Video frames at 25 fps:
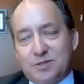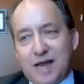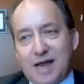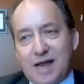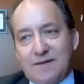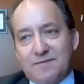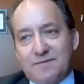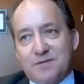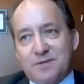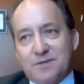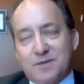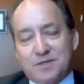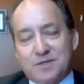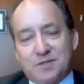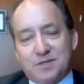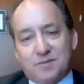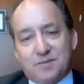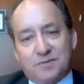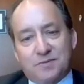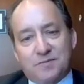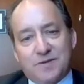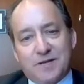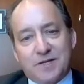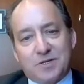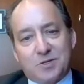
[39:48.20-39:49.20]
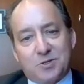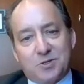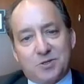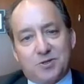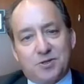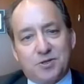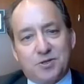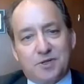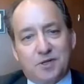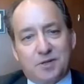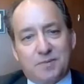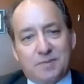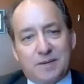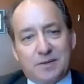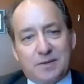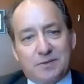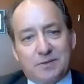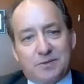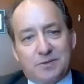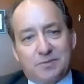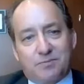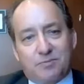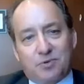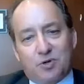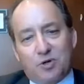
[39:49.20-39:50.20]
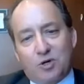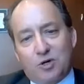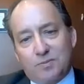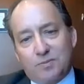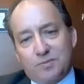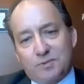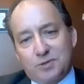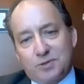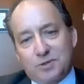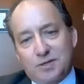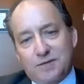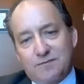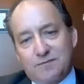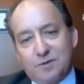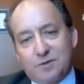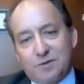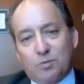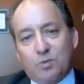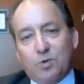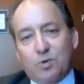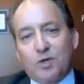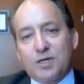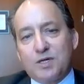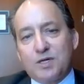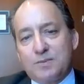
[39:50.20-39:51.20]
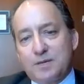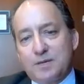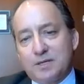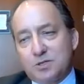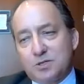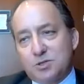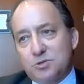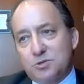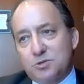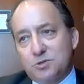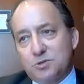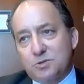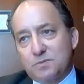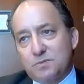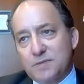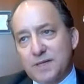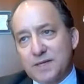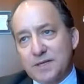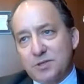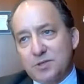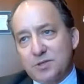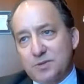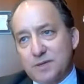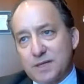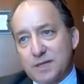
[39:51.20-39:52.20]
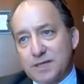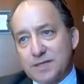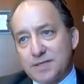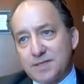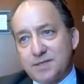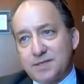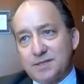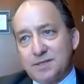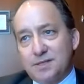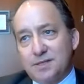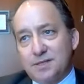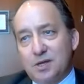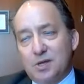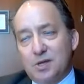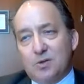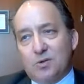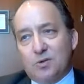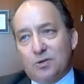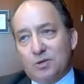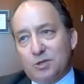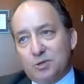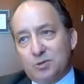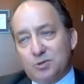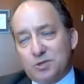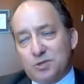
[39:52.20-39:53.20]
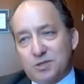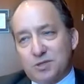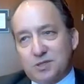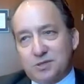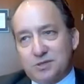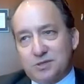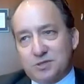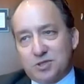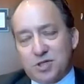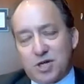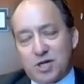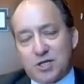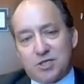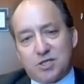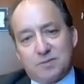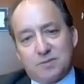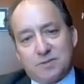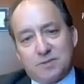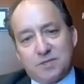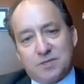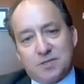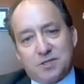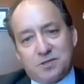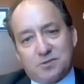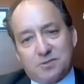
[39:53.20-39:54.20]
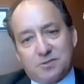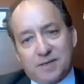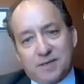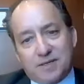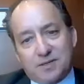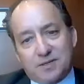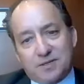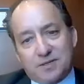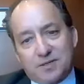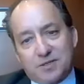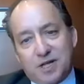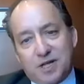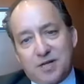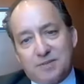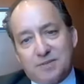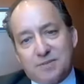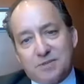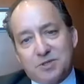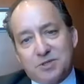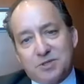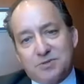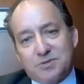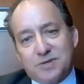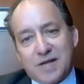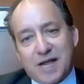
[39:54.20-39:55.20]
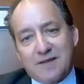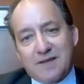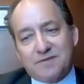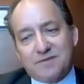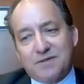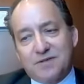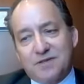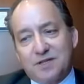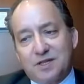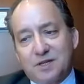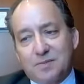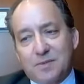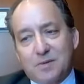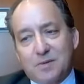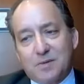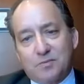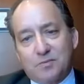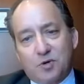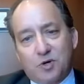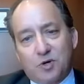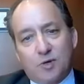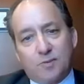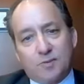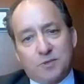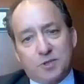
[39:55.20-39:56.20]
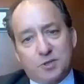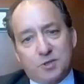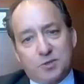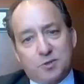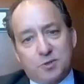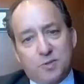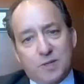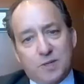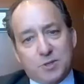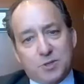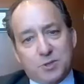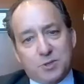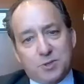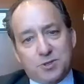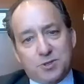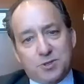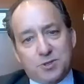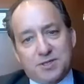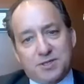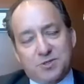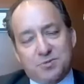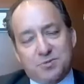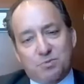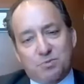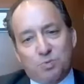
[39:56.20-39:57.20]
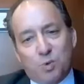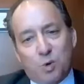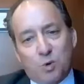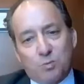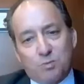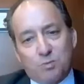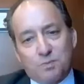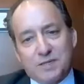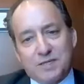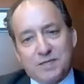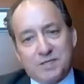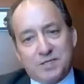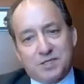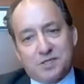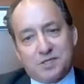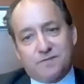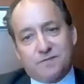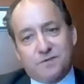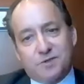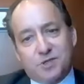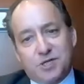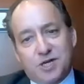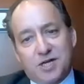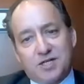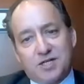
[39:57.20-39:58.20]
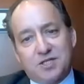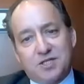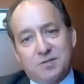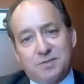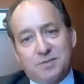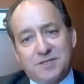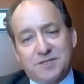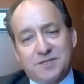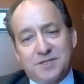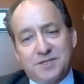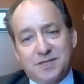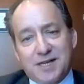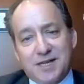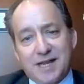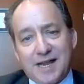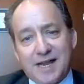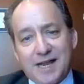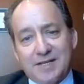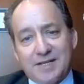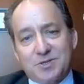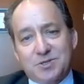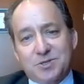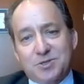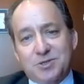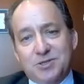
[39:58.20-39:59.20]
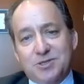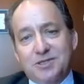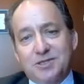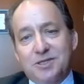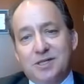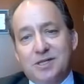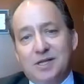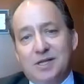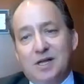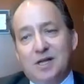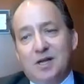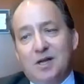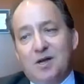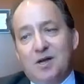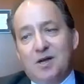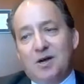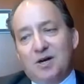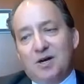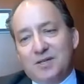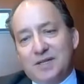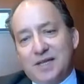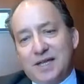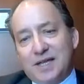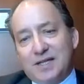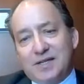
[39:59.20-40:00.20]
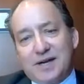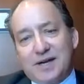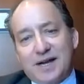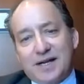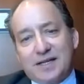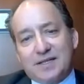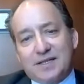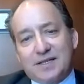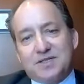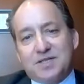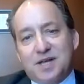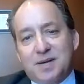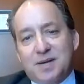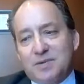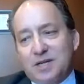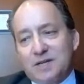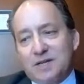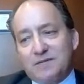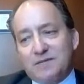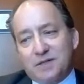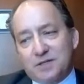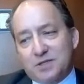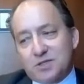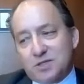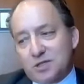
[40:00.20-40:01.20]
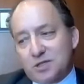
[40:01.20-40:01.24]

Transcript: you have to, as a professor, think about the prompt. If you're worried about students plagiarizing or using ChatGPT to write their assignments, you have to think about prompts and questions that won't be easy for ChatGPT to answer. On the other hand, at some level,